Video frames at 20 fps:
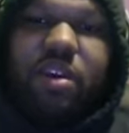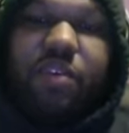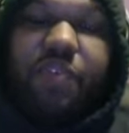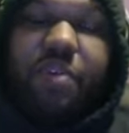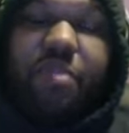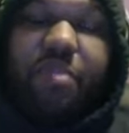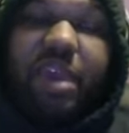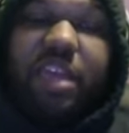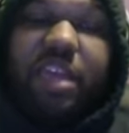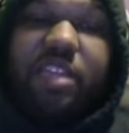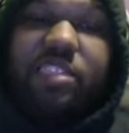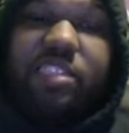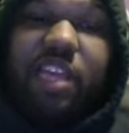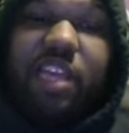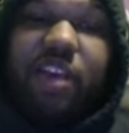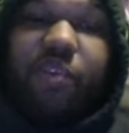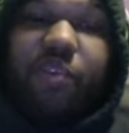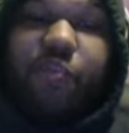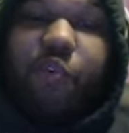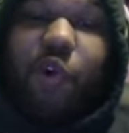Yo, if you make this
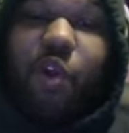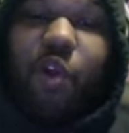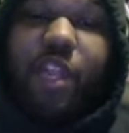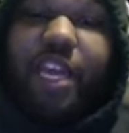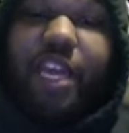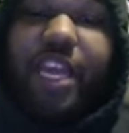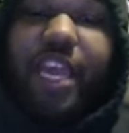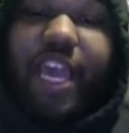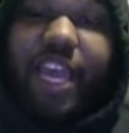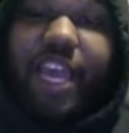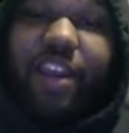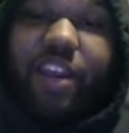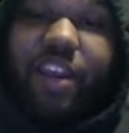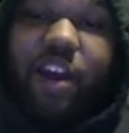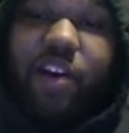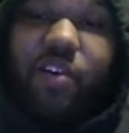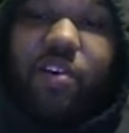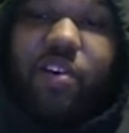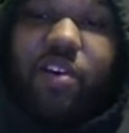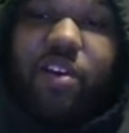nigga fall again,
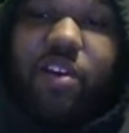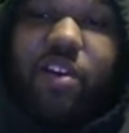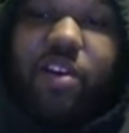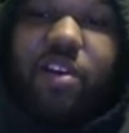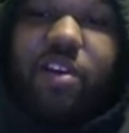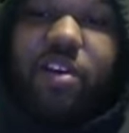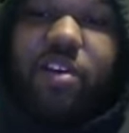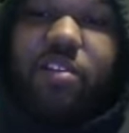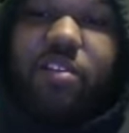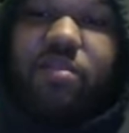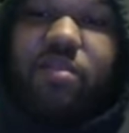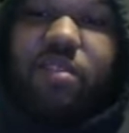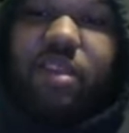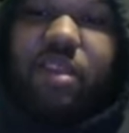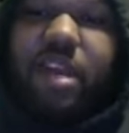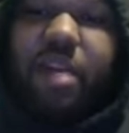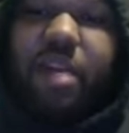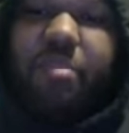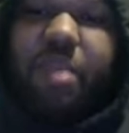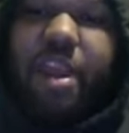yo,
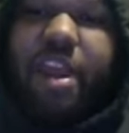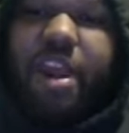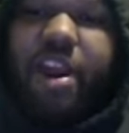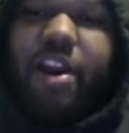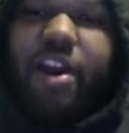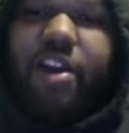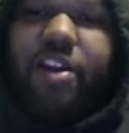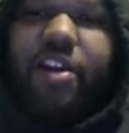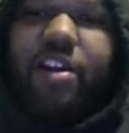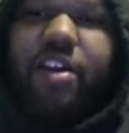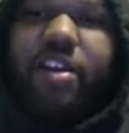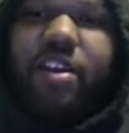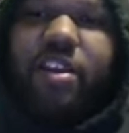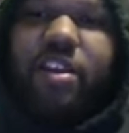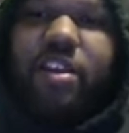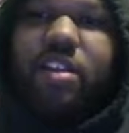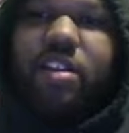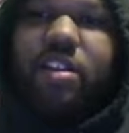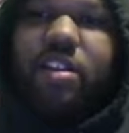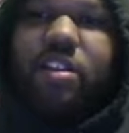mm, come here.
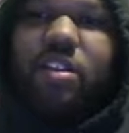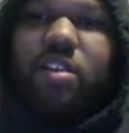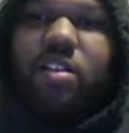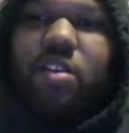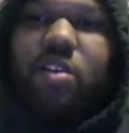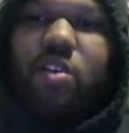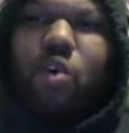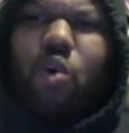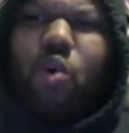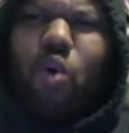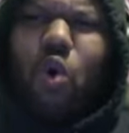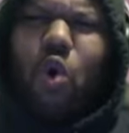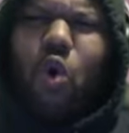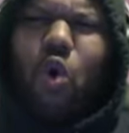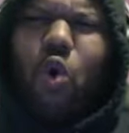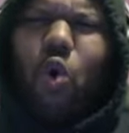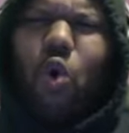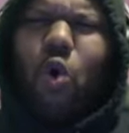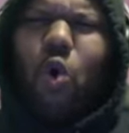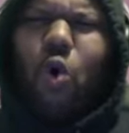
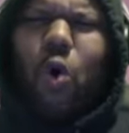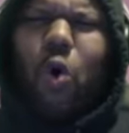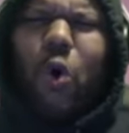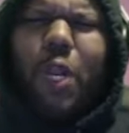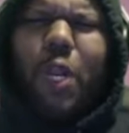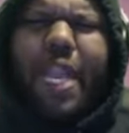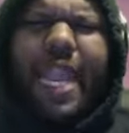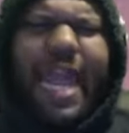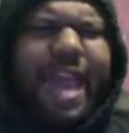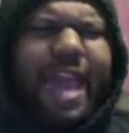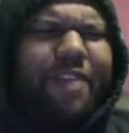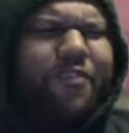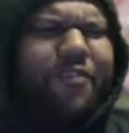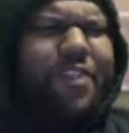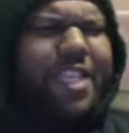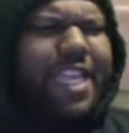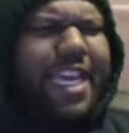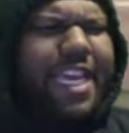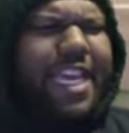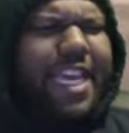Ooh,
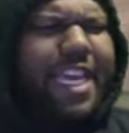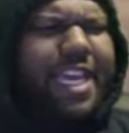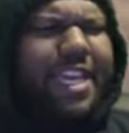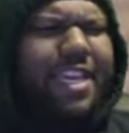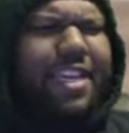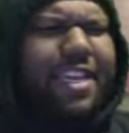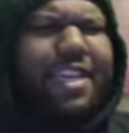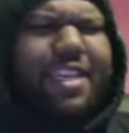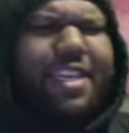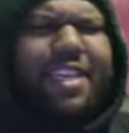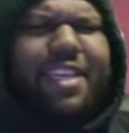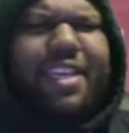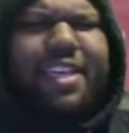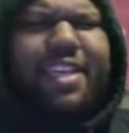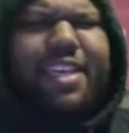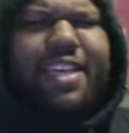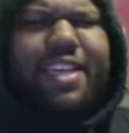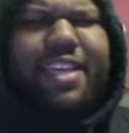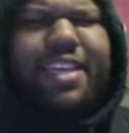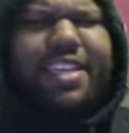lefty.
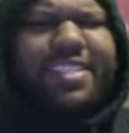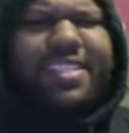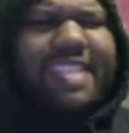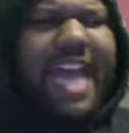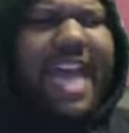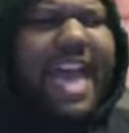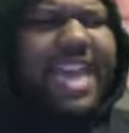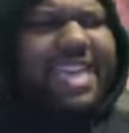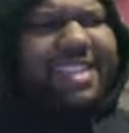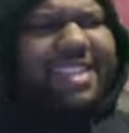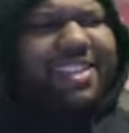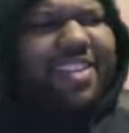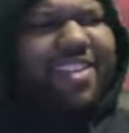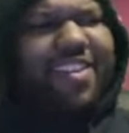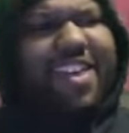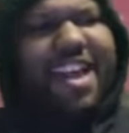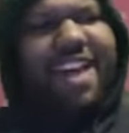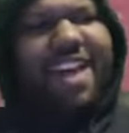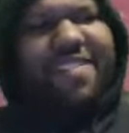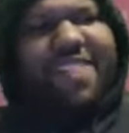See how he
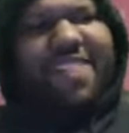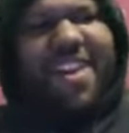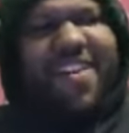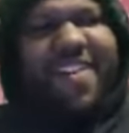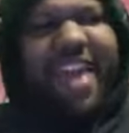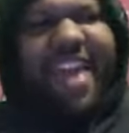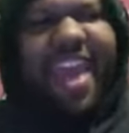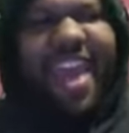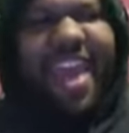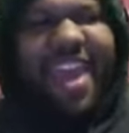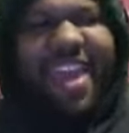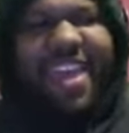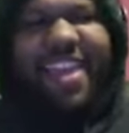threw it up, though?